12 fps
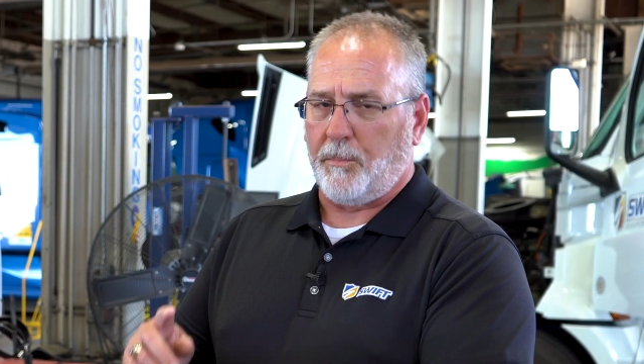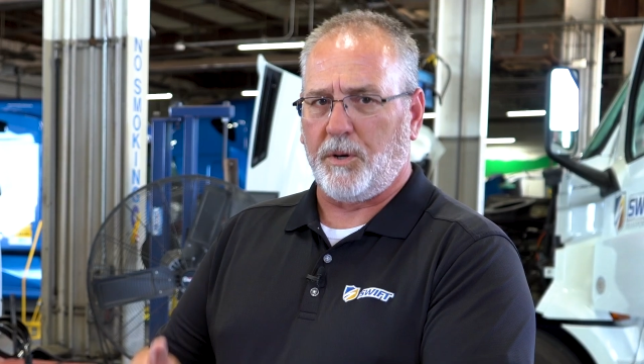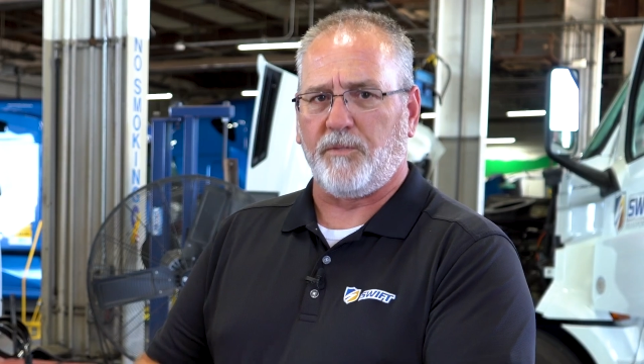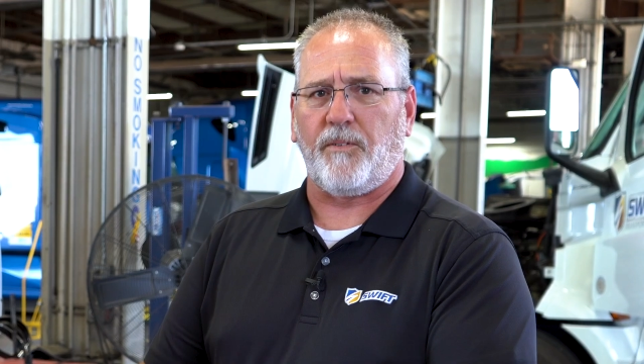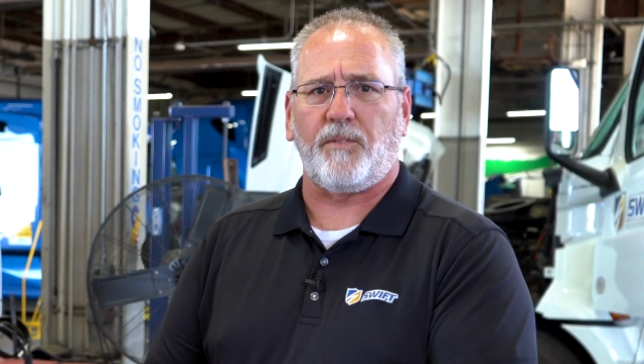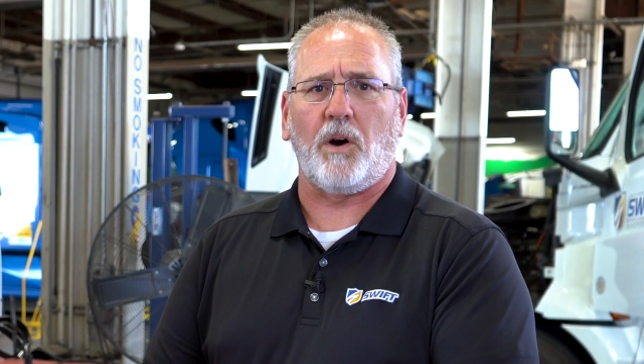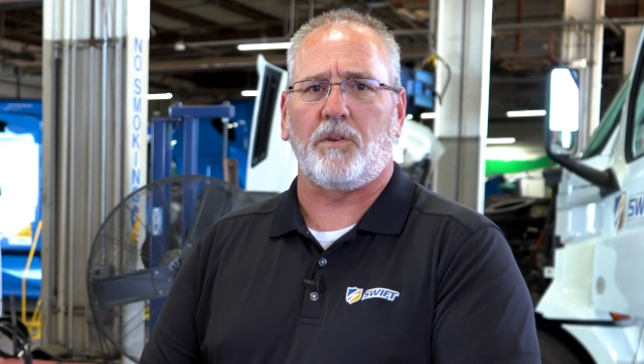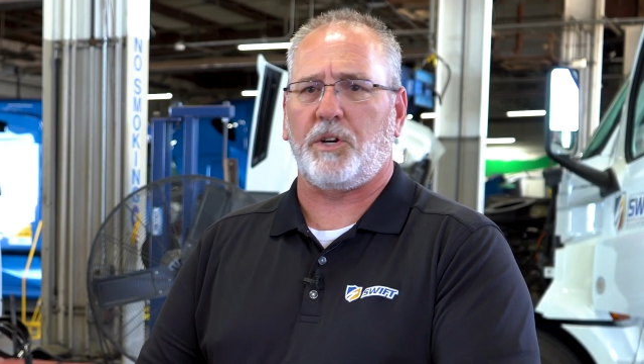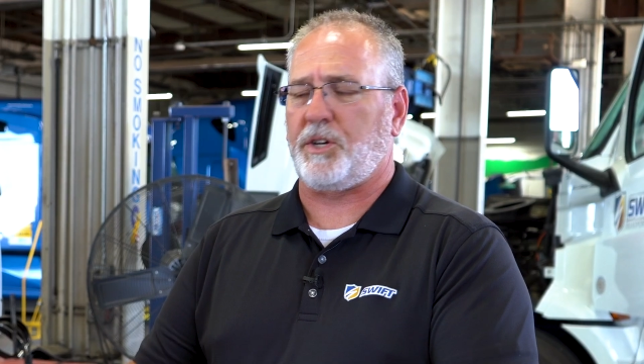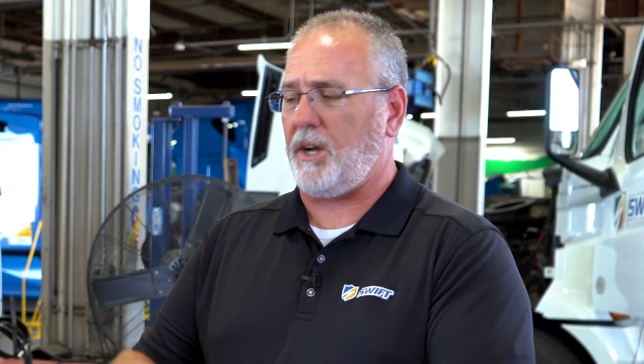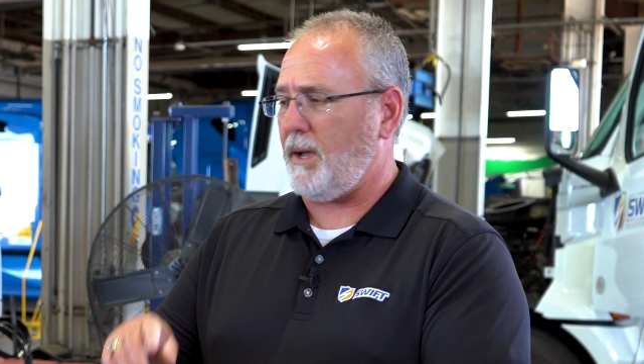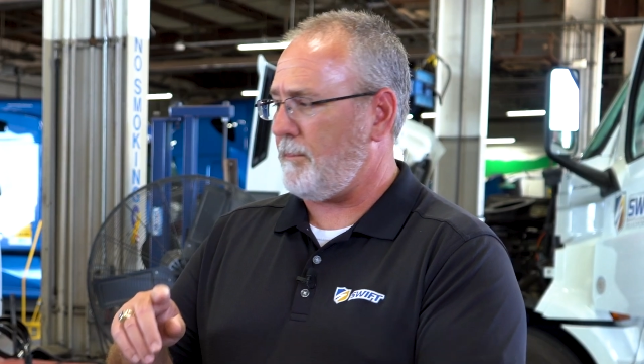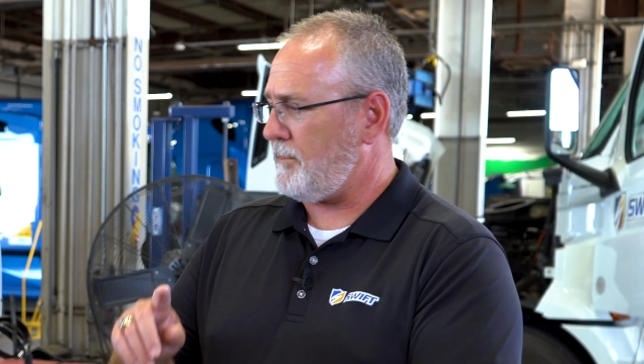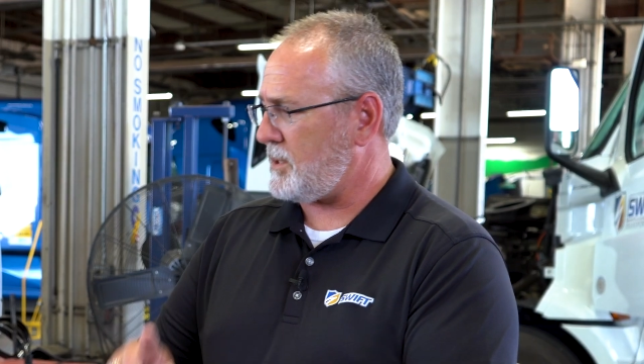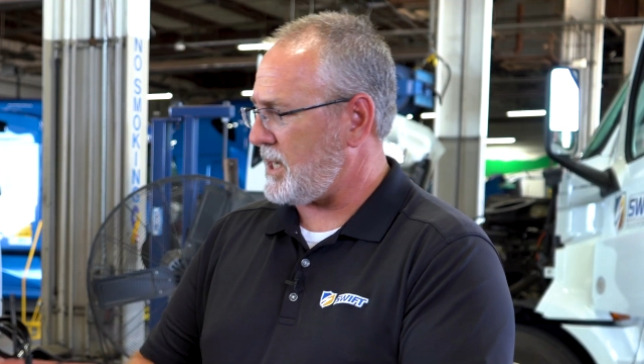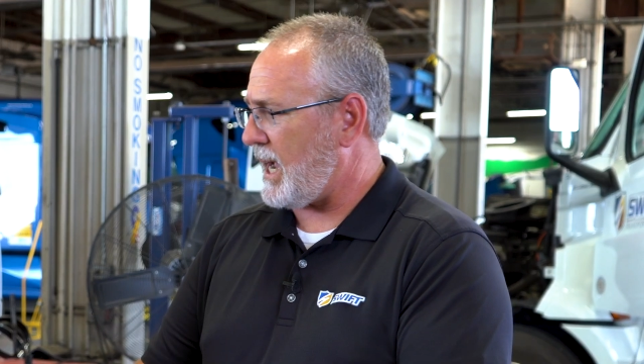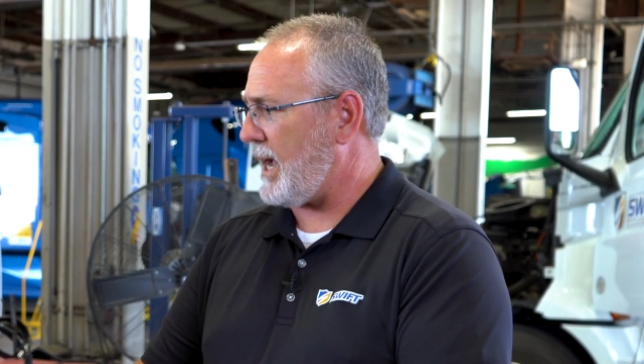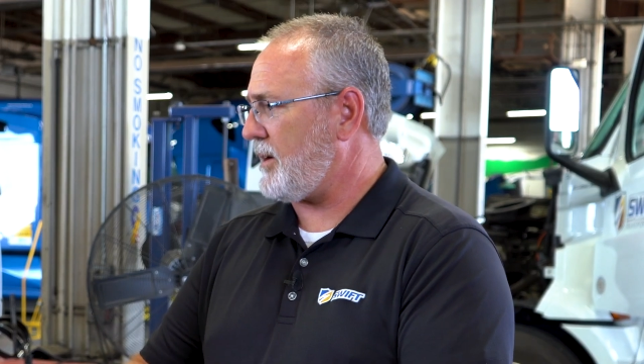proof of ownership,
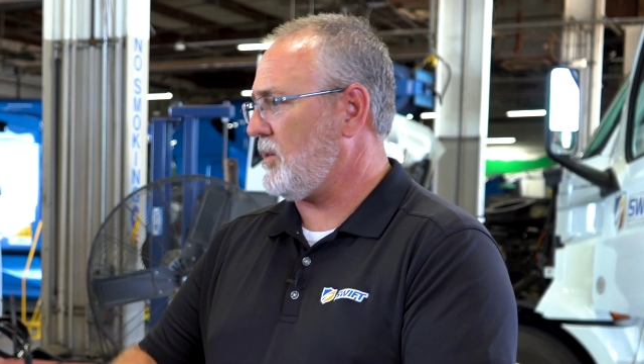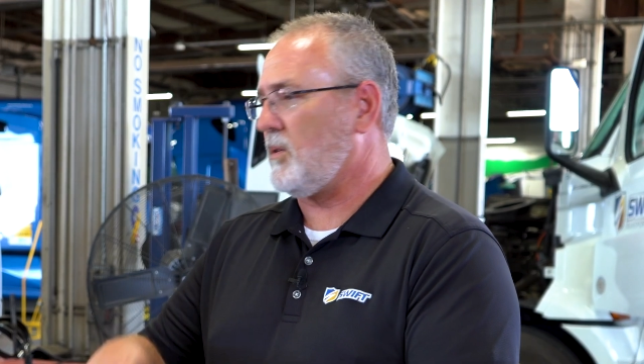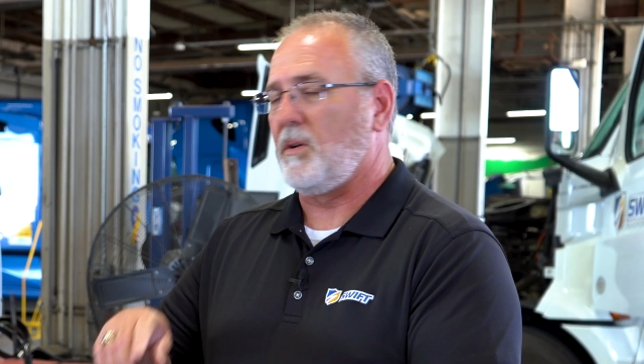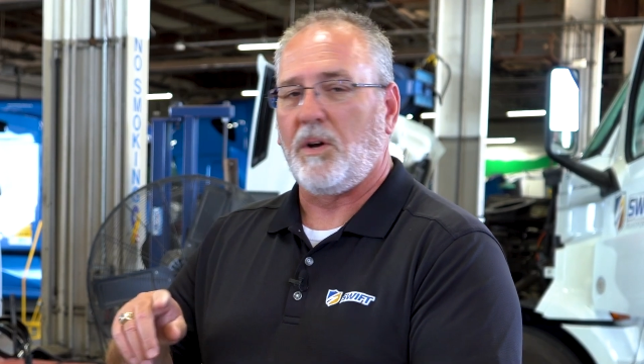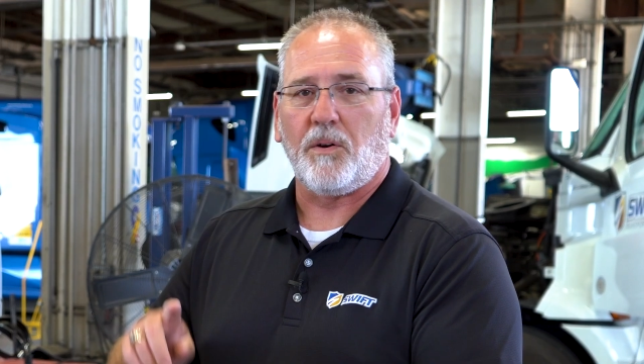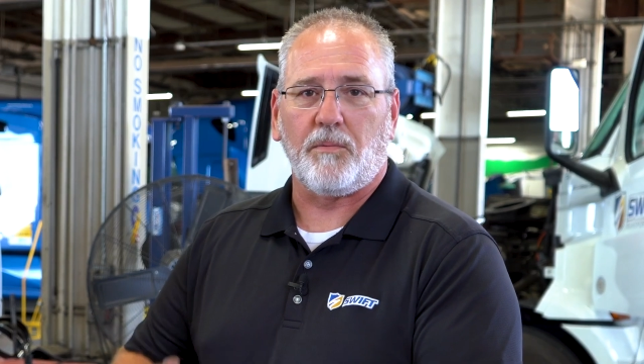title,